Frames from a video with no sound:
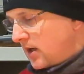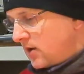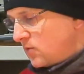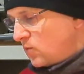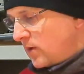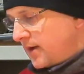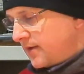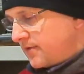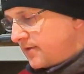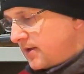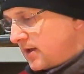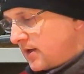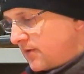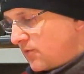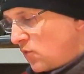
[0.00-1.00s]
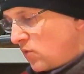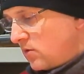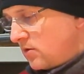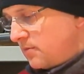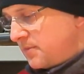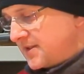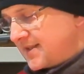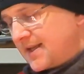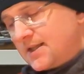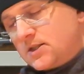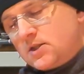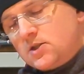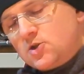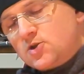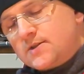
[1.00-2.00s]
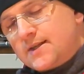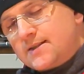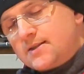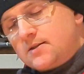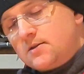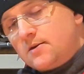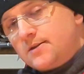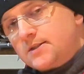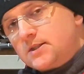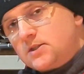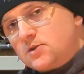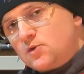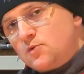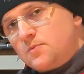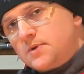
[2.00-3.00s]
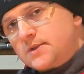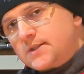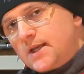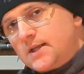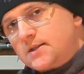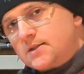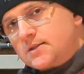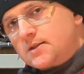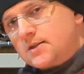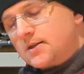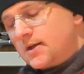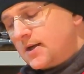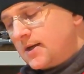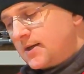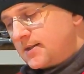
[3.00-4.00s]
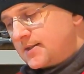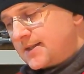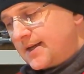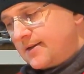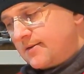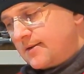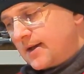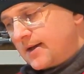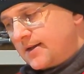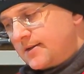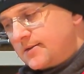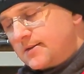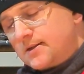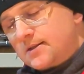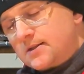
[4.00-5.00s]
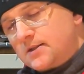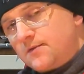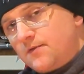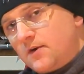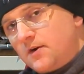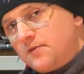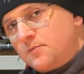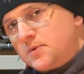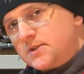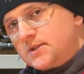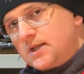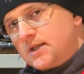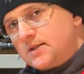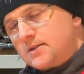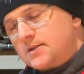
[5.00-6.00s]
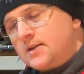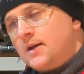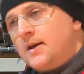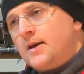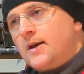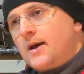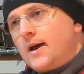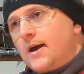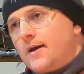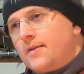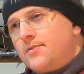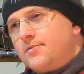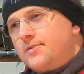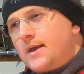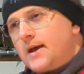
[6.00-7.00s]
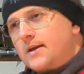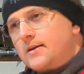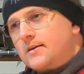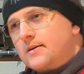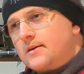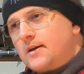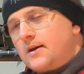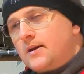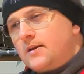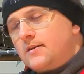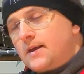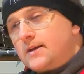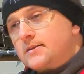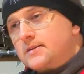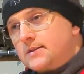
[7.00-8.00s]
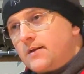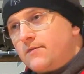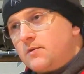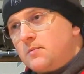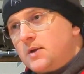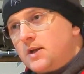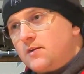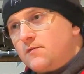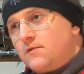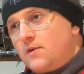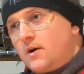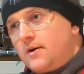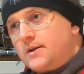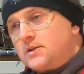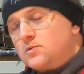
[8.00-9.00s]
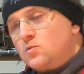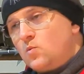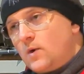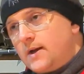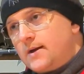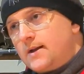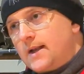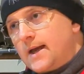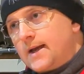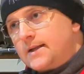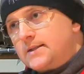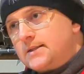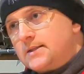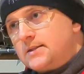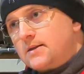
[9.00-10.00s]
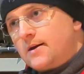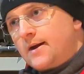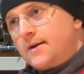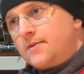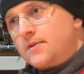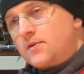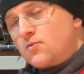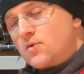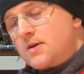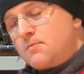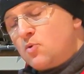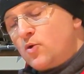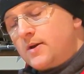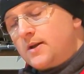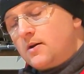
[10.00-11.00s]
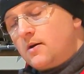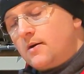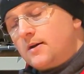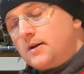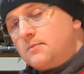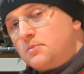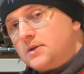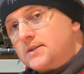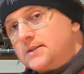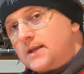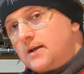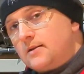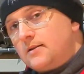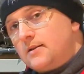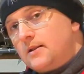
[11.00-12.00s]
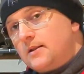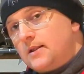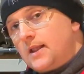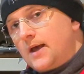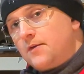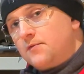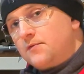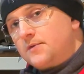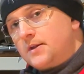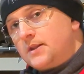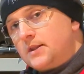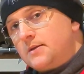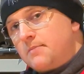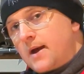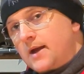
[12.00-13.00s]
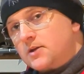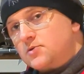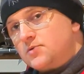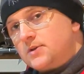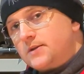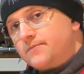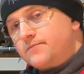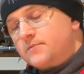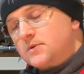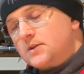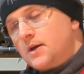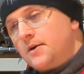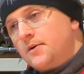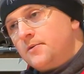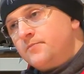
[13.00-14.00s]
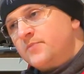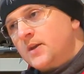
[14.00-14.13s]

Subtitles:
with the throttle percentage set at 92%, tail gain 65%, and that 7-minute flight, when I landed, I had 3.9% left in the battery. So